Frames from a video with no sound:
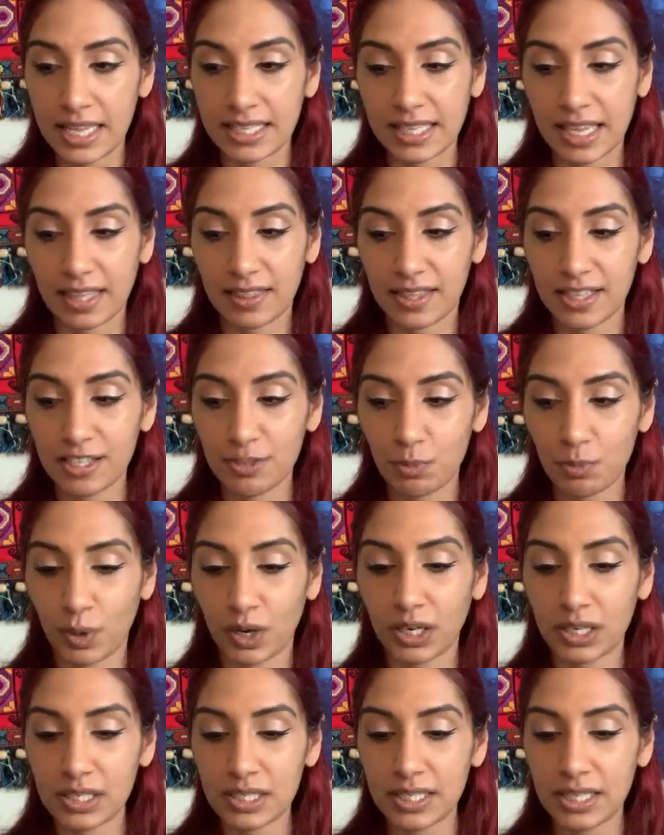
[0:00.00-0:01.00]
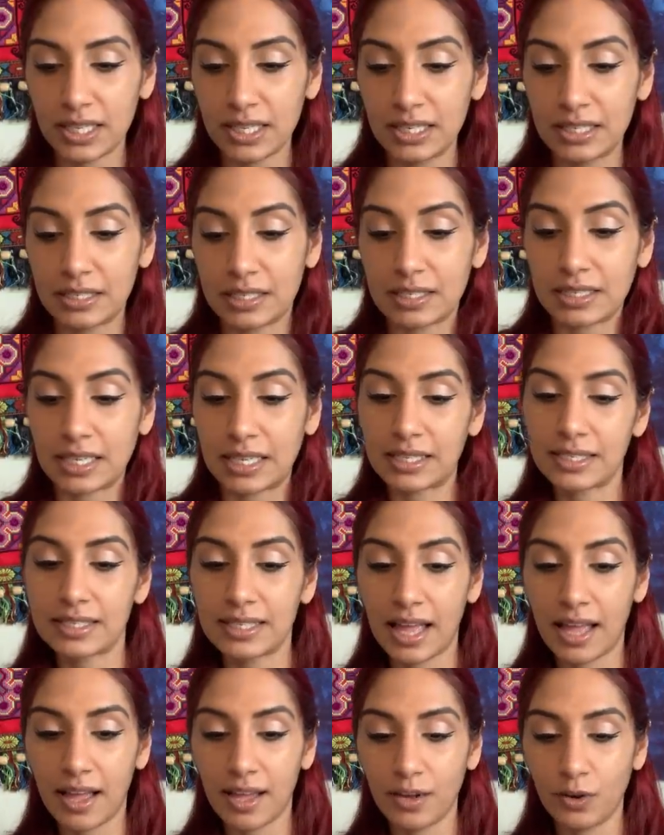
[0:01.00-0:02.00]
It's like this person sees
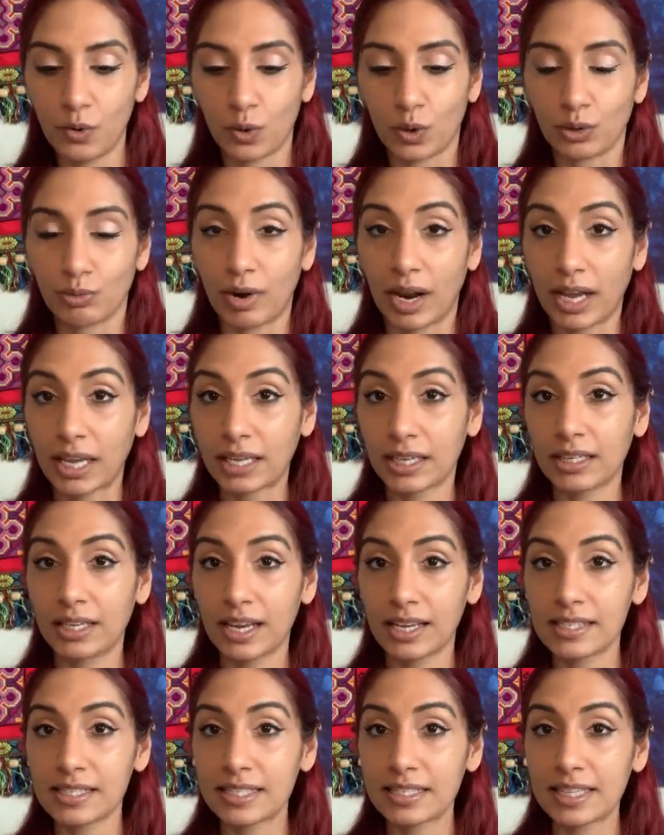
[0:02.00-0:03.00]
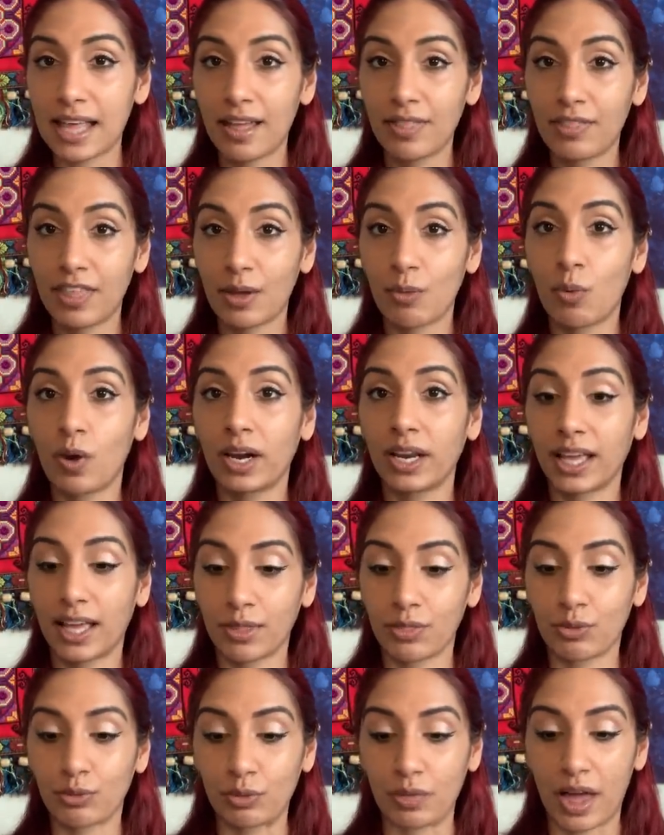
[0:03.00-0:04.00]
that or recognizes that. They want to
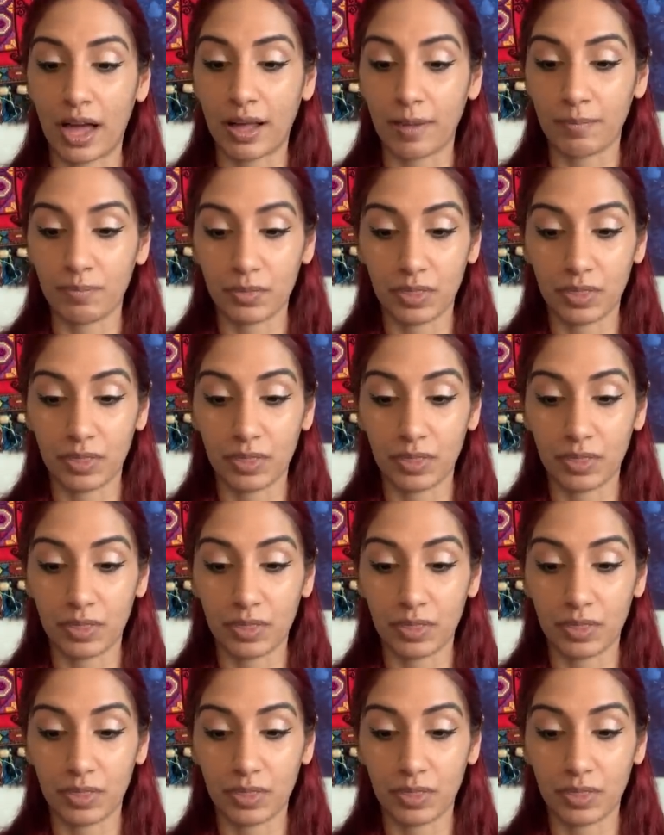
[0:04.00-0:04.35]
get through that.